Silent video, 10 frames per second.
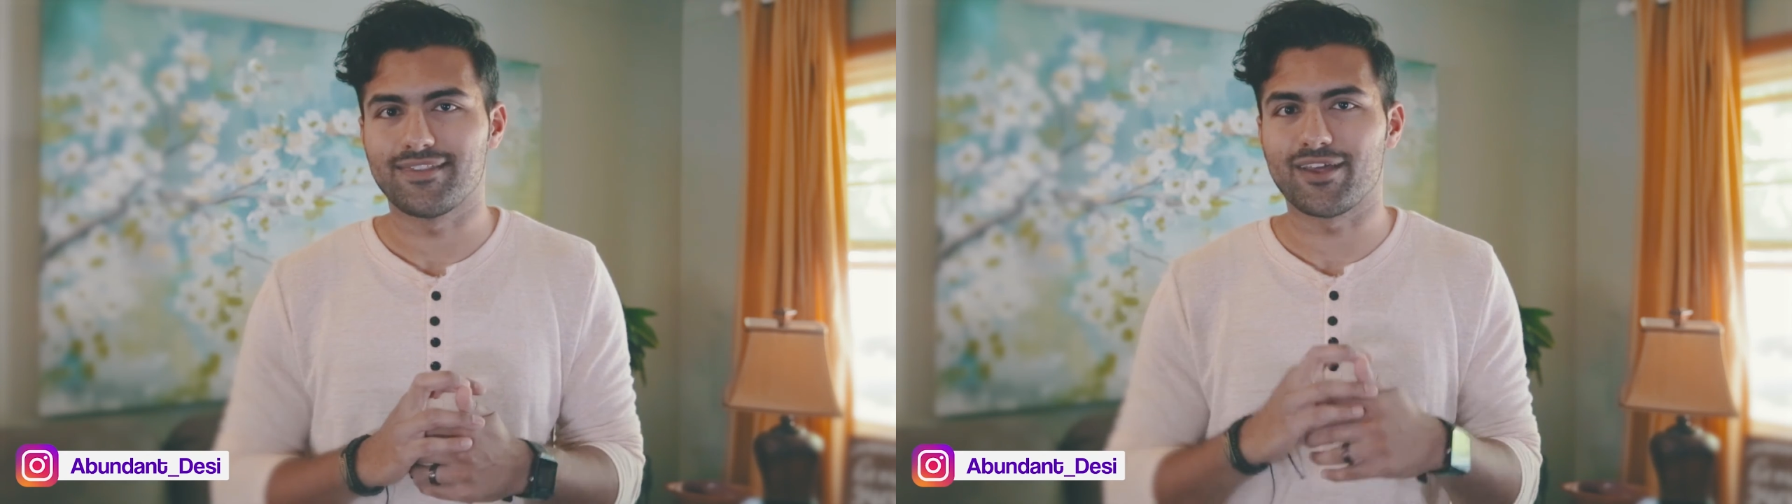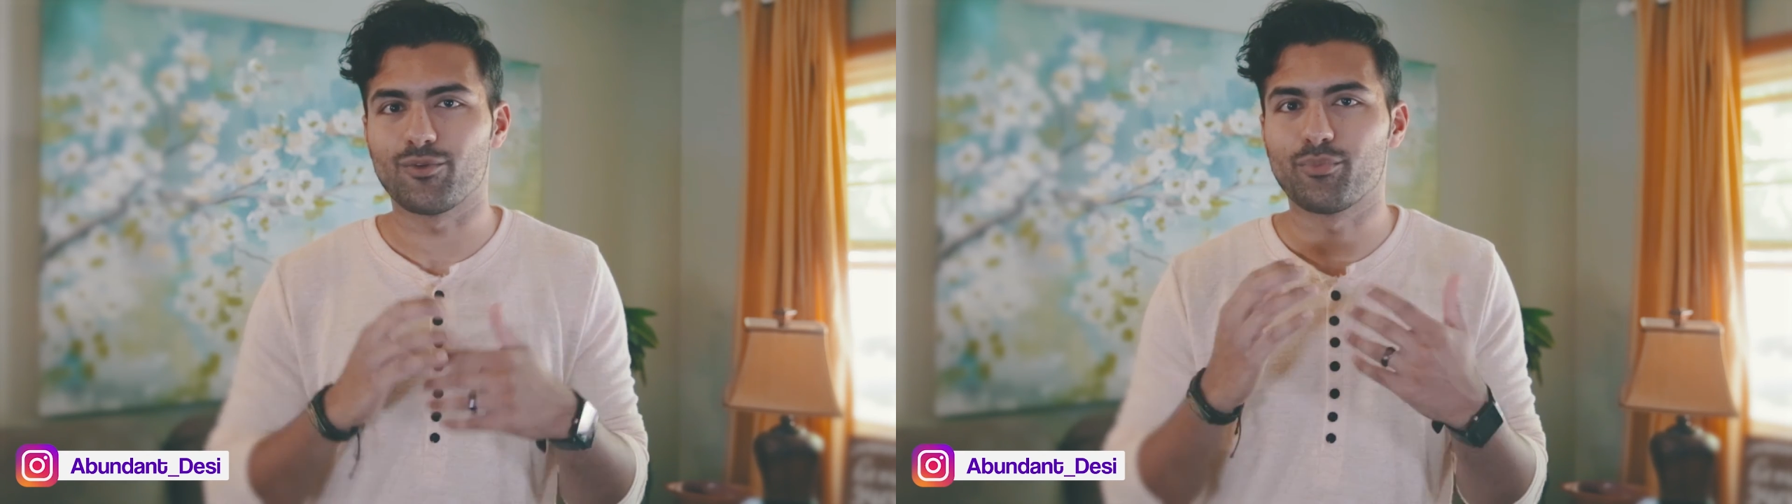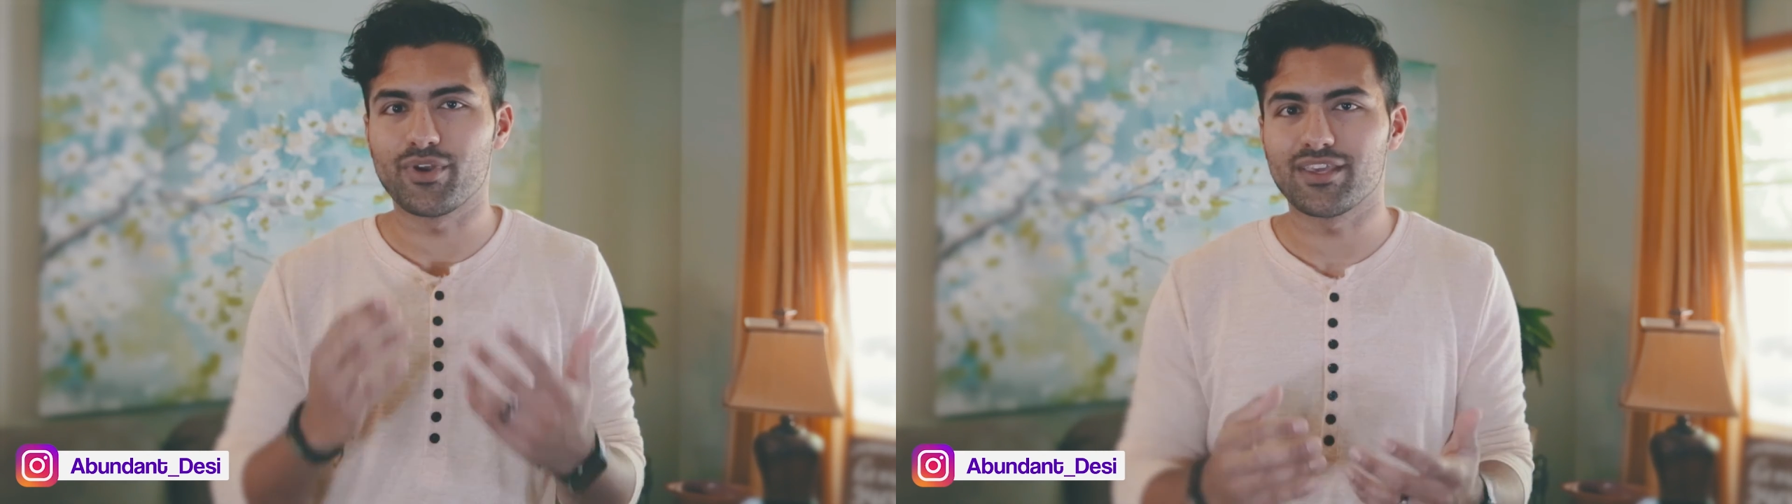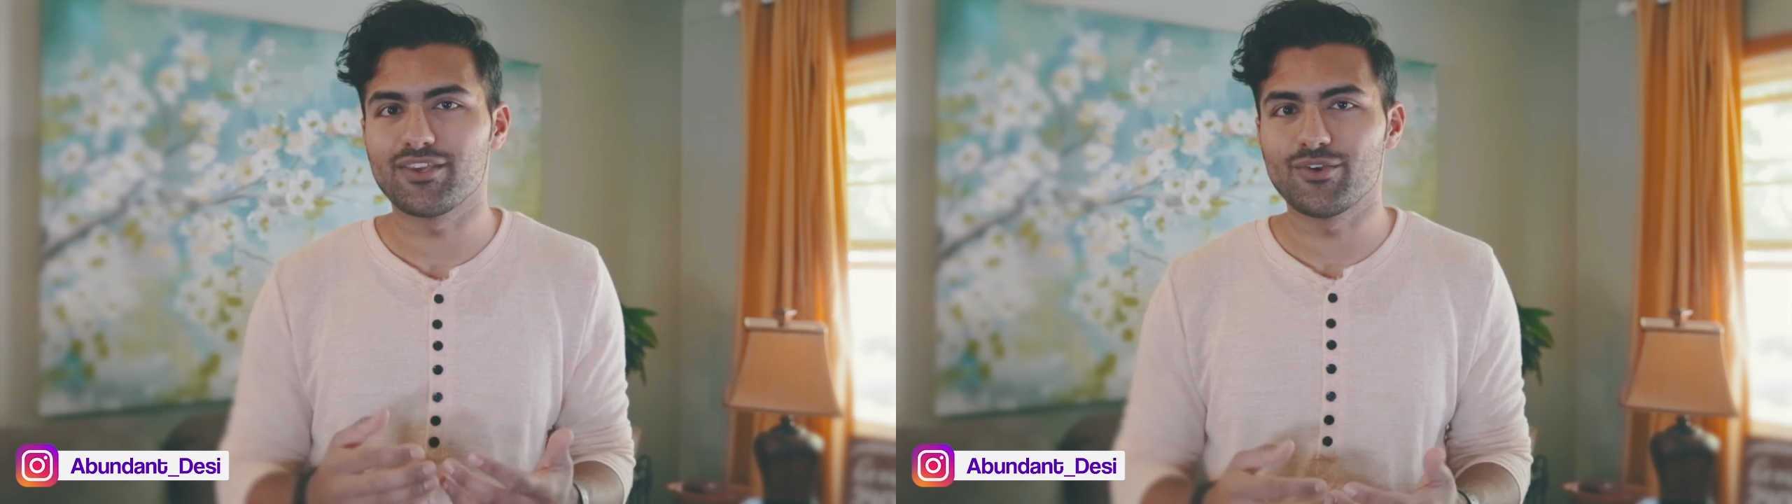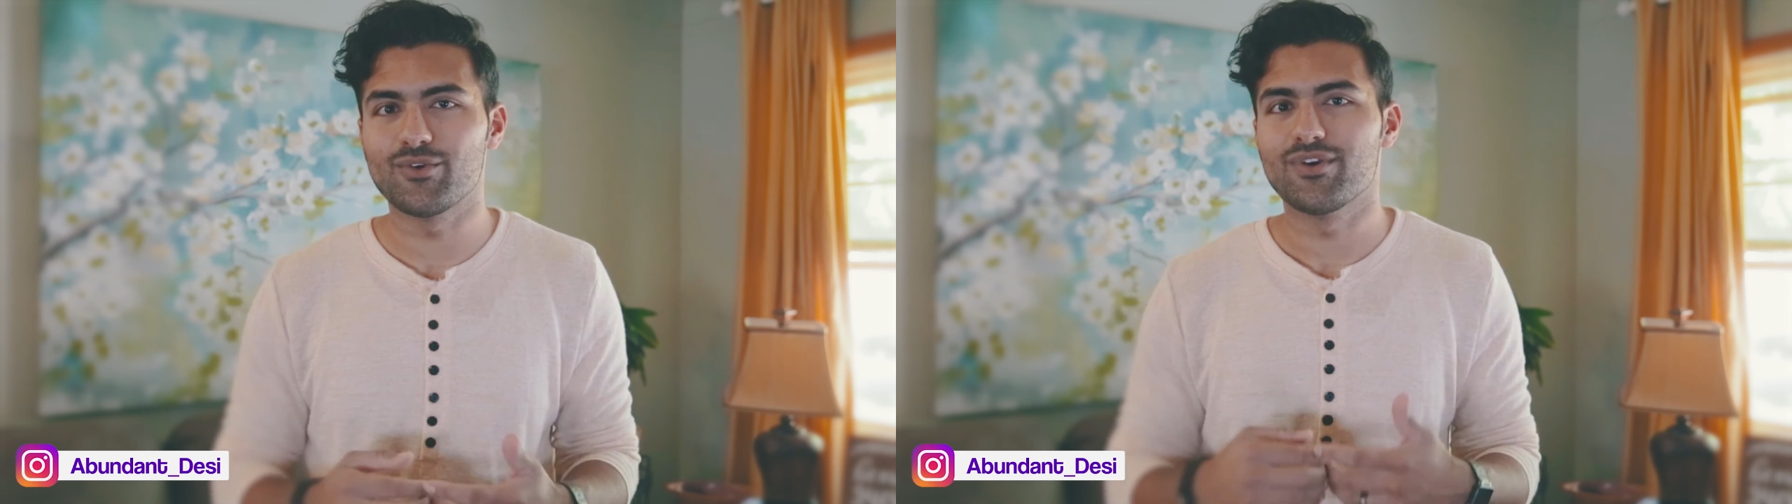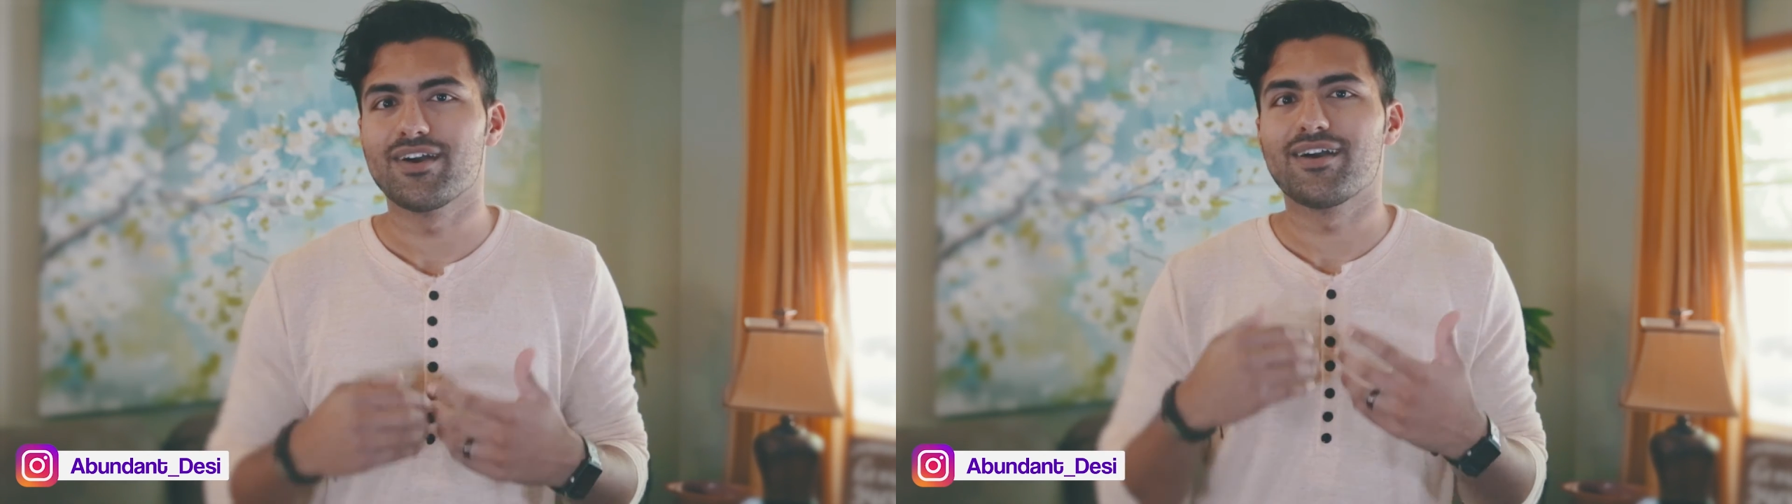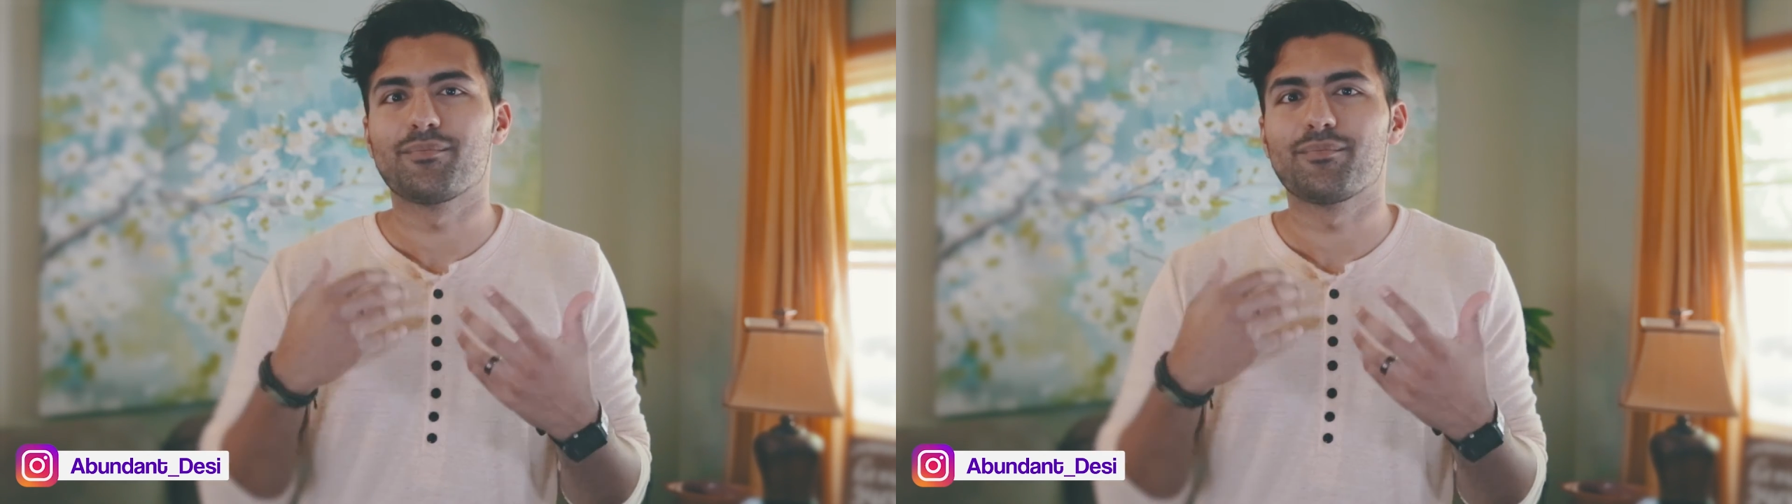that will bring you